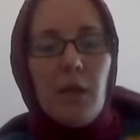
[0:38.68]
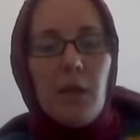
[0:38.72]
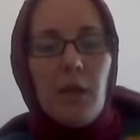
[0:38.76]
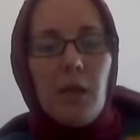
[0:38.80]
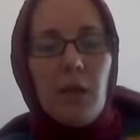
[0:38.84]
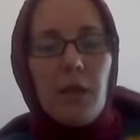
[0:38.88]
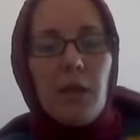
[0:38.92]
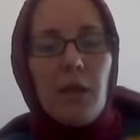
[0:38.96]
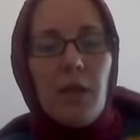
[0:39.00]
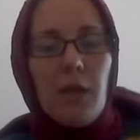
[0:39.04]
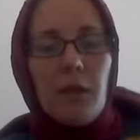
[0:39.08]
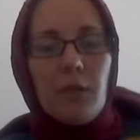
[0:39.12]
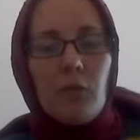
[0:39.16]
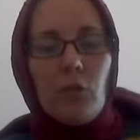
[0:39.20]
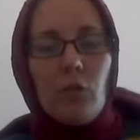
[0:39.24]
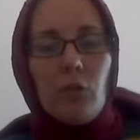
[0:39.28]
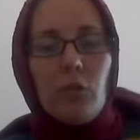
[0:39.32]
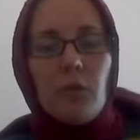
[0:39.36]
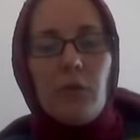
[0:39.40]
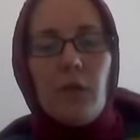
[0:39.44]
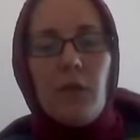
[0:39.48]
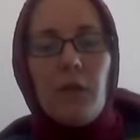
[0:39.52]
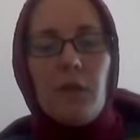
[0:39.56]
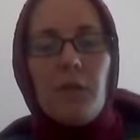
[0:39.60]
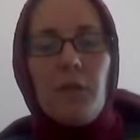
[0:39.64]
And I
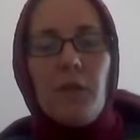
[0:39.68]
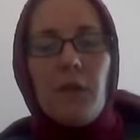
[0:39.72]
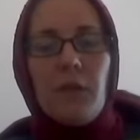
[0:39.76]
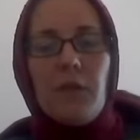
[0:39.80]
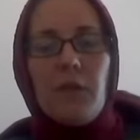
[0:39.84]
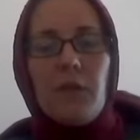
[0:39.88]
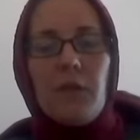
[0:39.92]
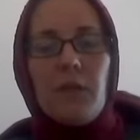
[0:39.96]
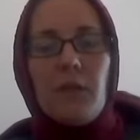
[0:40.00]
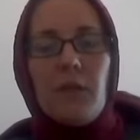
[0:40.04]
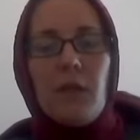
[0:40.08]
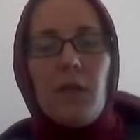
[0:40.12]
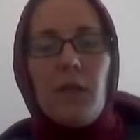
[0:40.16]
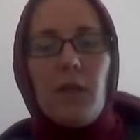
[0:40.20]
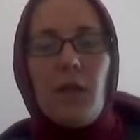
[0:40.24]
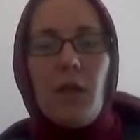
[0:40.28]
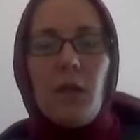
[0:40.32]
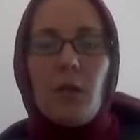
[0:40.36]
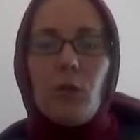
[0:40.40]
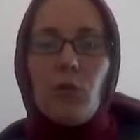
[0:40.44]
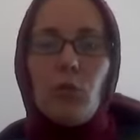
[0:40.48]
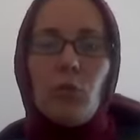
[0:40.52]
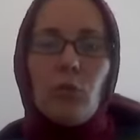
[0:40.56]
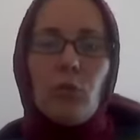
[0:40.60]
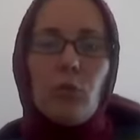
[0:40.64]
thought that what can
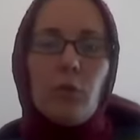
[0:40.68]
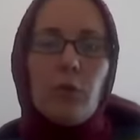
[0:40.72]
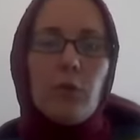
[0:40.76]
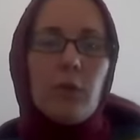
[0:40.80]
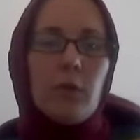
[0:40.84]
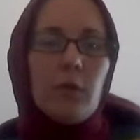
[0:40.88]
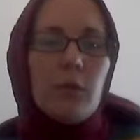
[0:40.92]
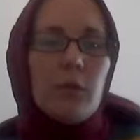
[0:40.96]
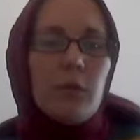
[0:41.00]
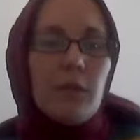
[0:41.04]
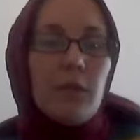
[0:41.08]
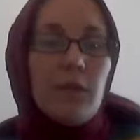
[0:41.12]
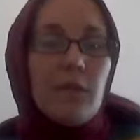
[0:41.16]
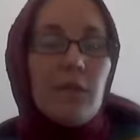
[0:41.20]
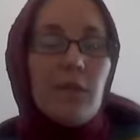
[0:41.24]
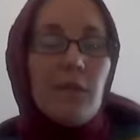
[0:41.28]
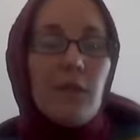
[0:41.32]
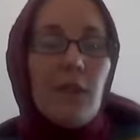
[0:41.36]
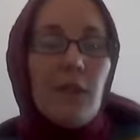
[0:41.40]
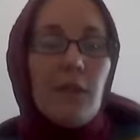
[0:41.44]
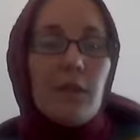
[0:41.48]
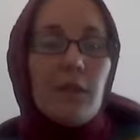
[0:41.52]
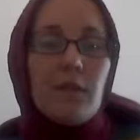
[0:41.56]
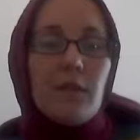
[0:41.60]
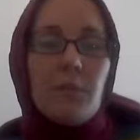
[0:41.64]
I do in these
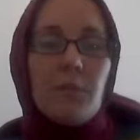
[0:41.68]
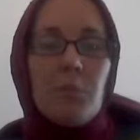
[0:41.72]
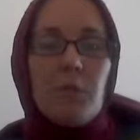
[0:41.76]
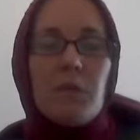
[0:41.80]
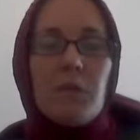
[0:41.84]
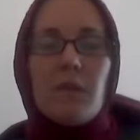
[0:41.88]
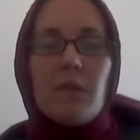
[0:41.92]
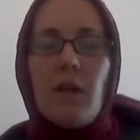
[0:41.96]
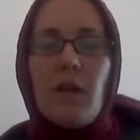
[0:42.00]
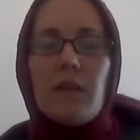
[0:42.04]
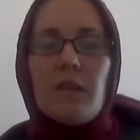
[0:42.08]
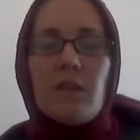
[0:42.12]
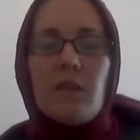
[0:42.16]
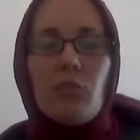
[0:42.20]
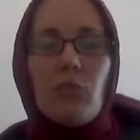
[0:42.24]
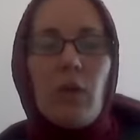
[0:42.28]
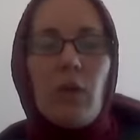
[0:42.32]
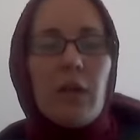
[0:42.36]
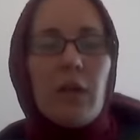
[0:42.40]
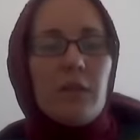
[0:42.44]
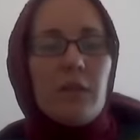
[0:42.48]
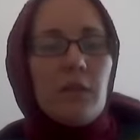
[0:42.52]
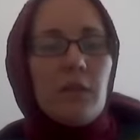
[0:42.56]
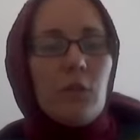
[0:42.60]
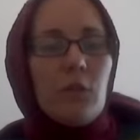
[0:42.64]
days besides
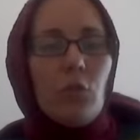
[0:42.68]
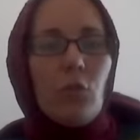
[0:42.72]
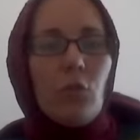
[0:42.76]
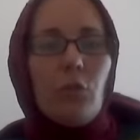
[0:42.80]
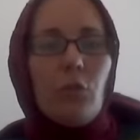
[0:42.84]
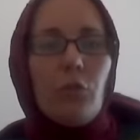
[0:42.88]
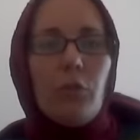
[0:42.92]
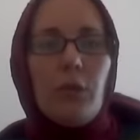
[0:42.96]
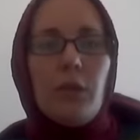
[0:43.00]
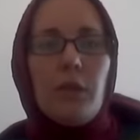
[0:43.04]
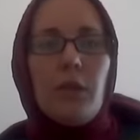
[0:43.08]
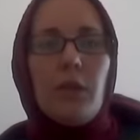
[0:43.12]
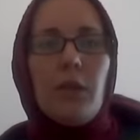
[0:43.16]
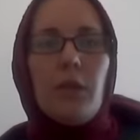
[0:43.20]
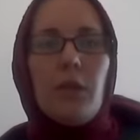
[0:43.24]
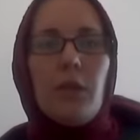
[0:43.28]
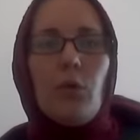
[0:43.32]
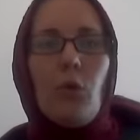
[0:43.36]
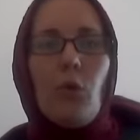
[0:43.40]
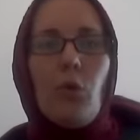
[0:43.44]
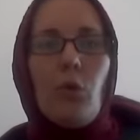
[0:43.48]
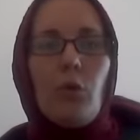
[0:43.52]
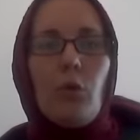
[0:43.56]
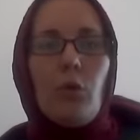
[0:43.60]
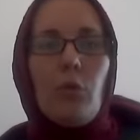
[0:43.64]
writing or reading
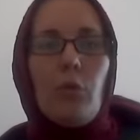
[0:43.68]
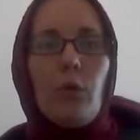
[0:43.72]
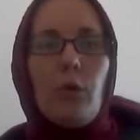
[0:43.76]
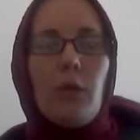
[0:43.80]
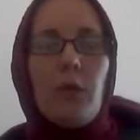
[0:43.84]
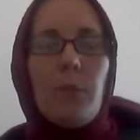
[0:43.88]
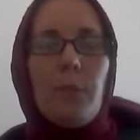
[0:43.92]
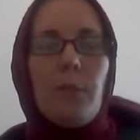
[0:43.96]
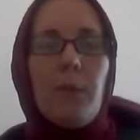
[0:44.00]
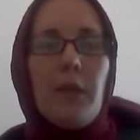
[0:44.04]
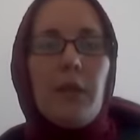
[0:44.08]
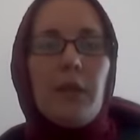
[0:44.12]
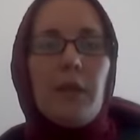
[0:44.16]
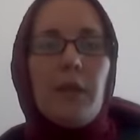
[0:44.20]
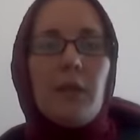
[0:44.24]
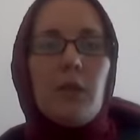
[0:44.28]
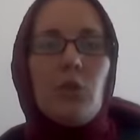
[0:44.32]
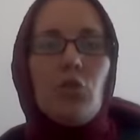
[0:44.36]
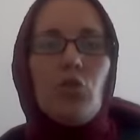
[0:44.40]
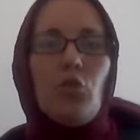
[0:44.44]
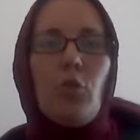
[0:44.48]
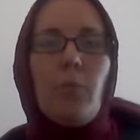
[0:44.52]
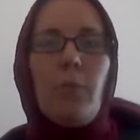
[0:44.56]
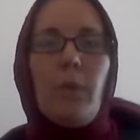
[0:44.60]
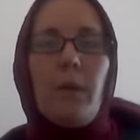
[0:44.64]
or
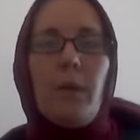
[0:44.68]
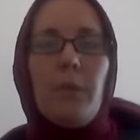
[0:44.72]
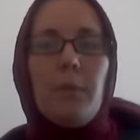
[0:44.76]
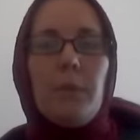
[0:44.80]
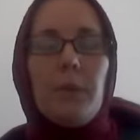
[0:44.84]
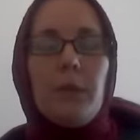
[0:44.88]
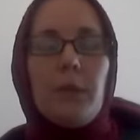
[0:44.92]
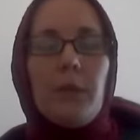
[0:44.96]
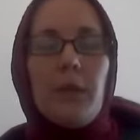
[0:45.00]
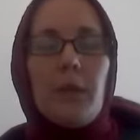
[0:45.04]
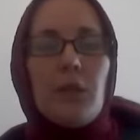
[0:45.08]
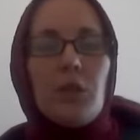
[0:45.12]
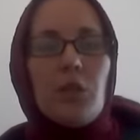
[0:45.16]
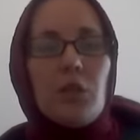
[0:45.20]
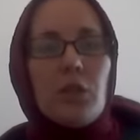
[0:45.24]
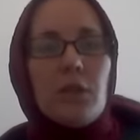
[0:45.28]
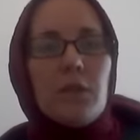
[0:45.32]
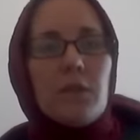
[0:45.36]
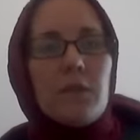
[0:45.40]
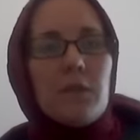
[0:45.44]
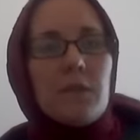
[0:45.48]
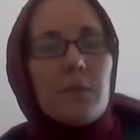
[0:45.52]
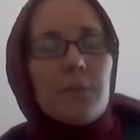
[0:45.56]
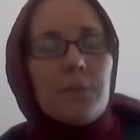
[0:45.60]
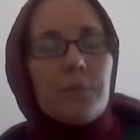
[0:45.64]
making job
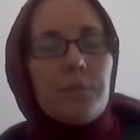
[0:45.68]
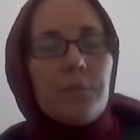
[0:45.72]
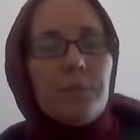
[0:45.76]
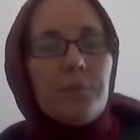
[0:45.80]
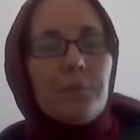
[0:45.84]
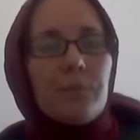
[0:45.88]
applications?